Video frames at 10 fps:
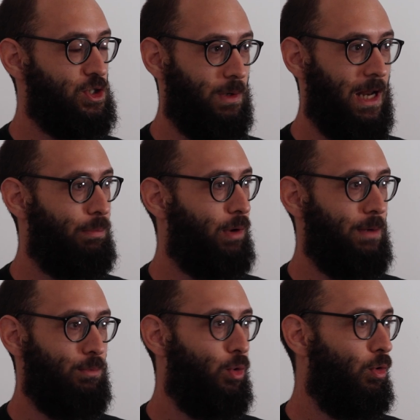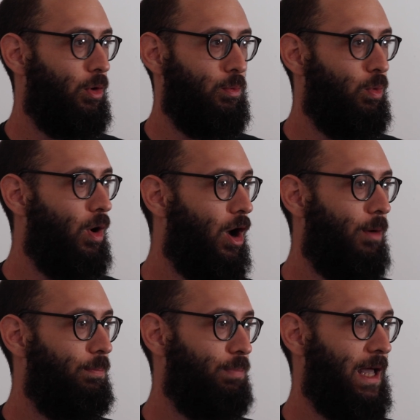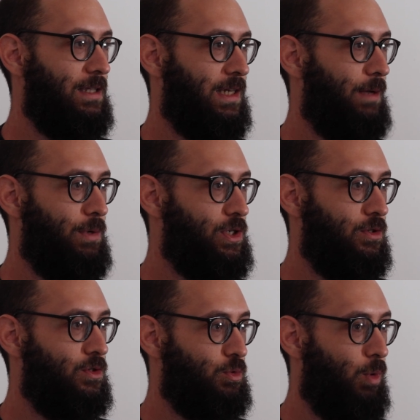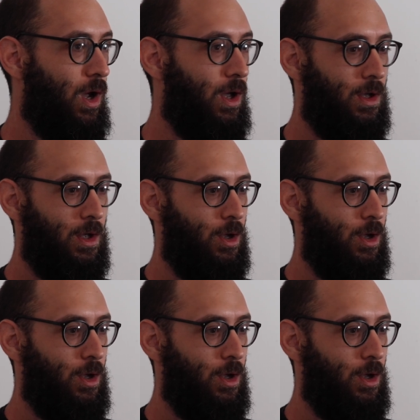just to elaborate more on what our plans and ambitions were.